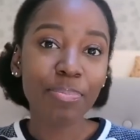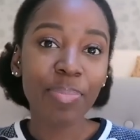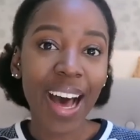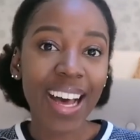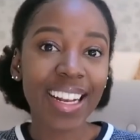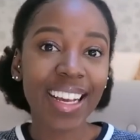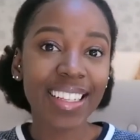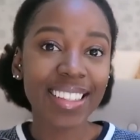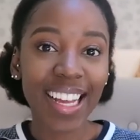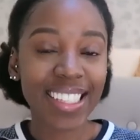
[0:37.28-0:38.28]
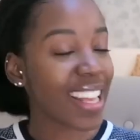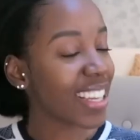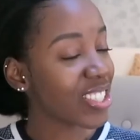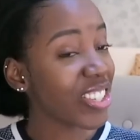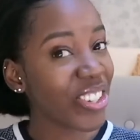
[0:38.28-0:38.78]
But that's
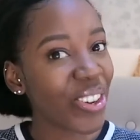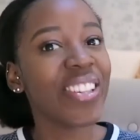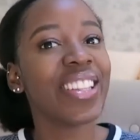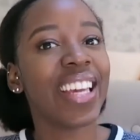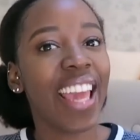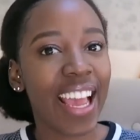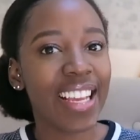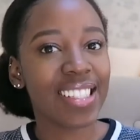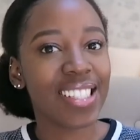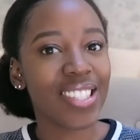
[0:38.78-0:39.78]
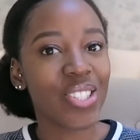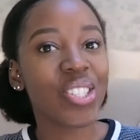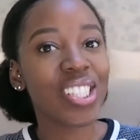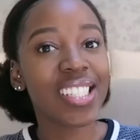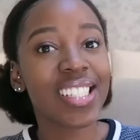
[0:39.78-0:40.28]
actually not the case.
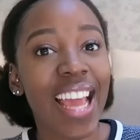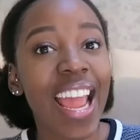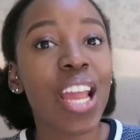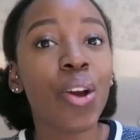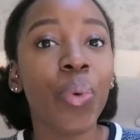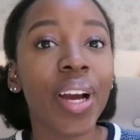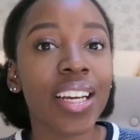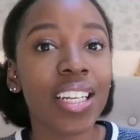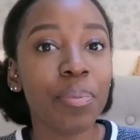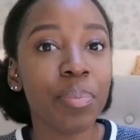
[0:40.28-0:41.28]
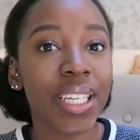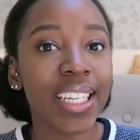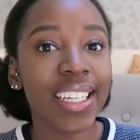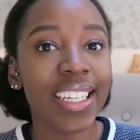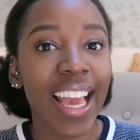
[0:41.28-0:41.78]
So today we're going to
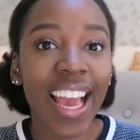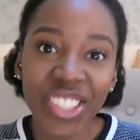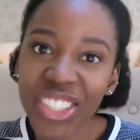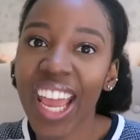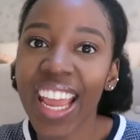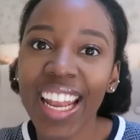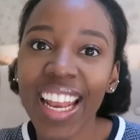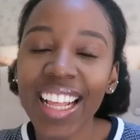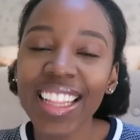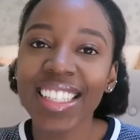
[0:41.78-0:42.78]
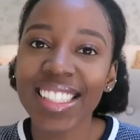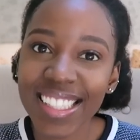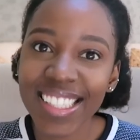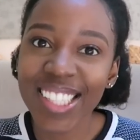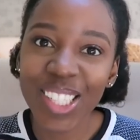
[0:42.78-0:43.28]
be educating the
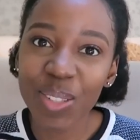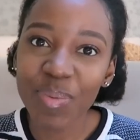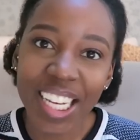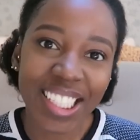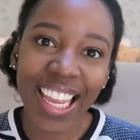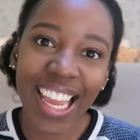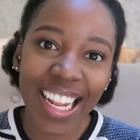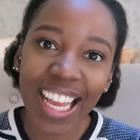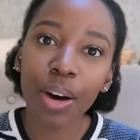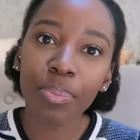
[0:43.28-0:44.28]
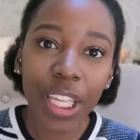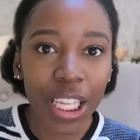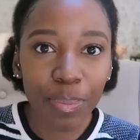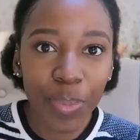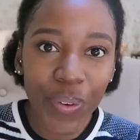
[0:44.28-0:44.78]
system, educating our
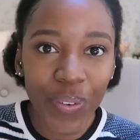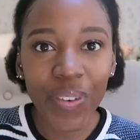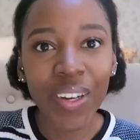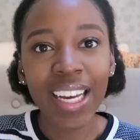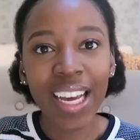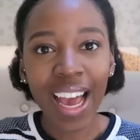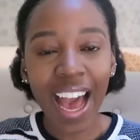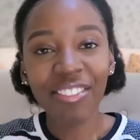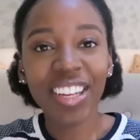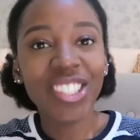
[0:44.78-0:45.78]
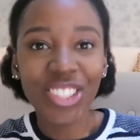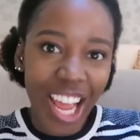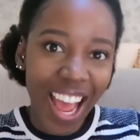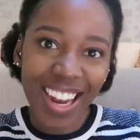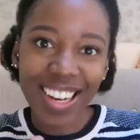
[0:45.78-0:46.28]
people, having a
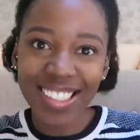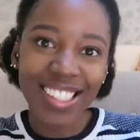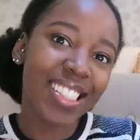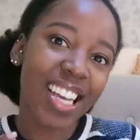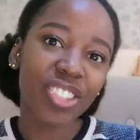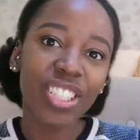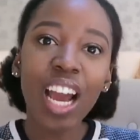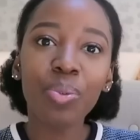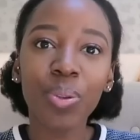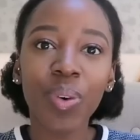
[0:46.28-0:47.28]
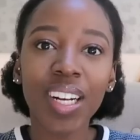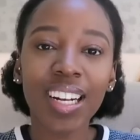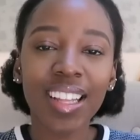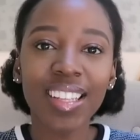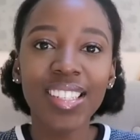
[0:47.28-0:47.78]
chat, a sit down chat with one
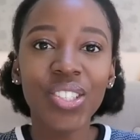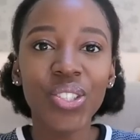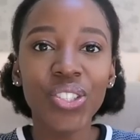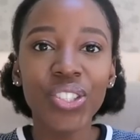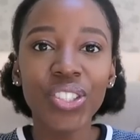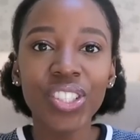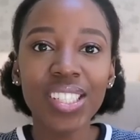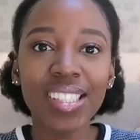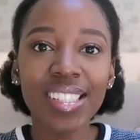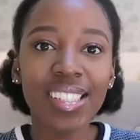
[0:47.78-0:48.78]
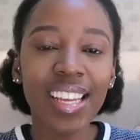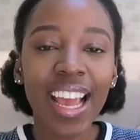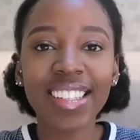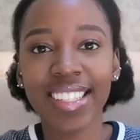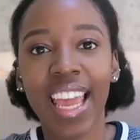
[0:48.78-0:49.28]
another to just
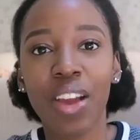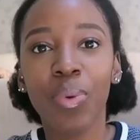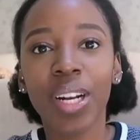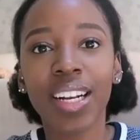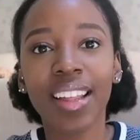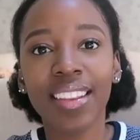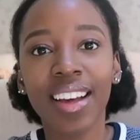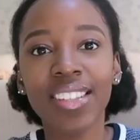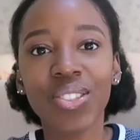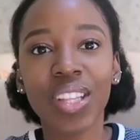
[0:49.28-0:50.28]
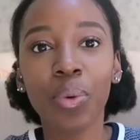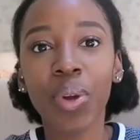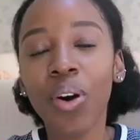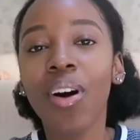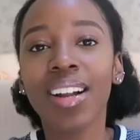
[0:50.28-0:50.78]
educate one another so that
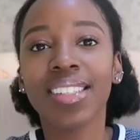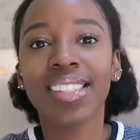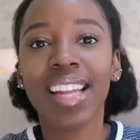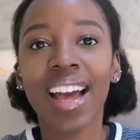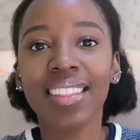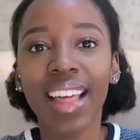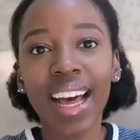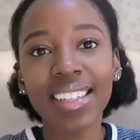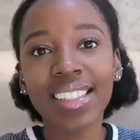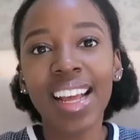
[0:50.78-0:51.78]
we all understand that